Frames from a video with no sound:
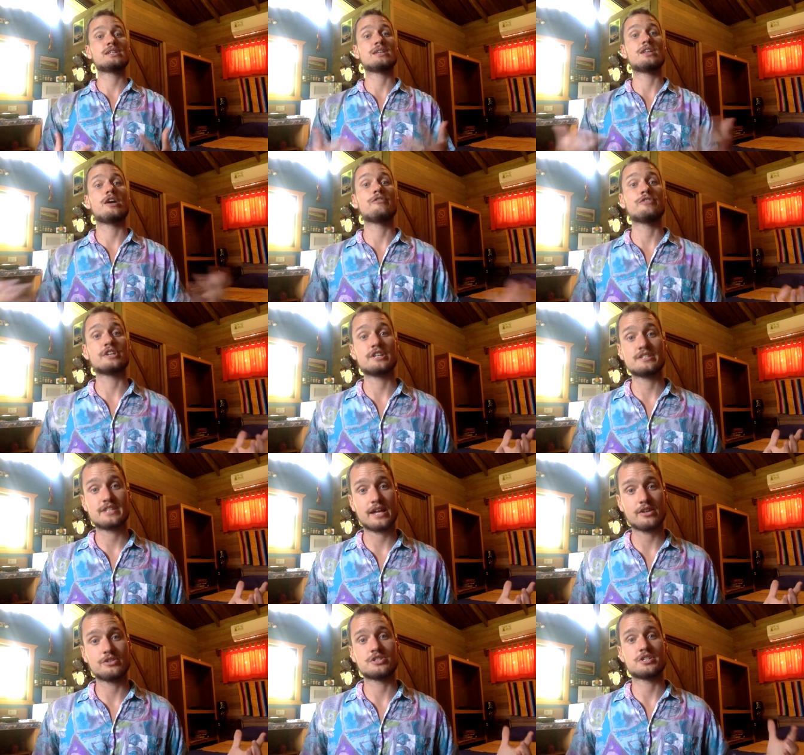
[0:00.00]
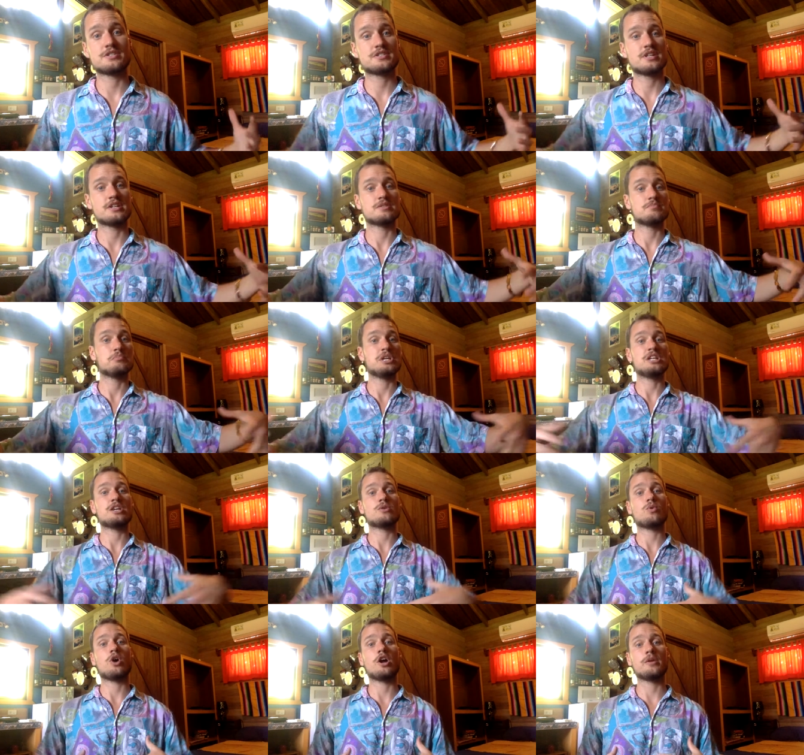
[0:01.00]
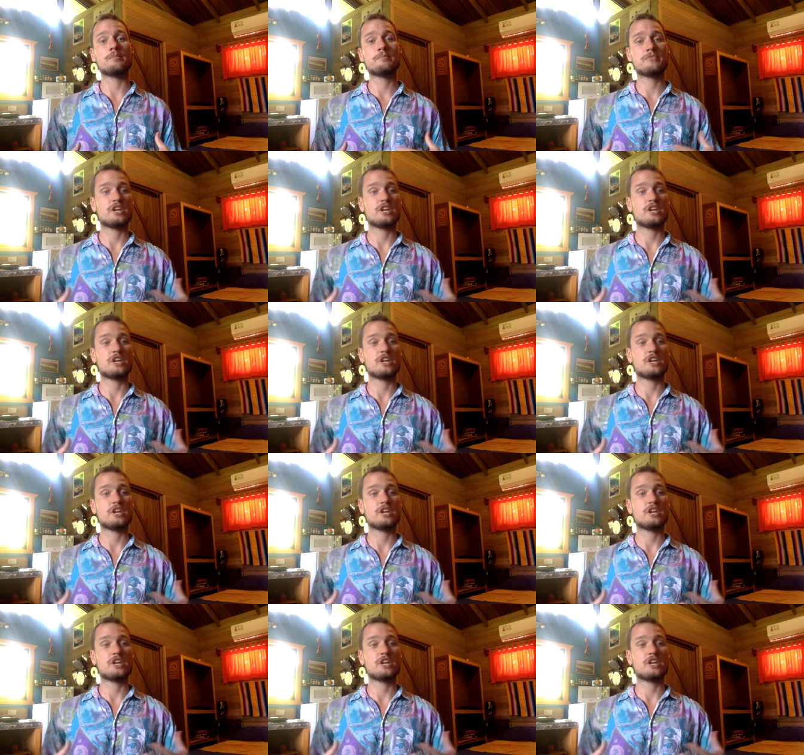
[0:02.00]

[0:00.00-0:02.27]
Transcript: loving intelligence that is meeting one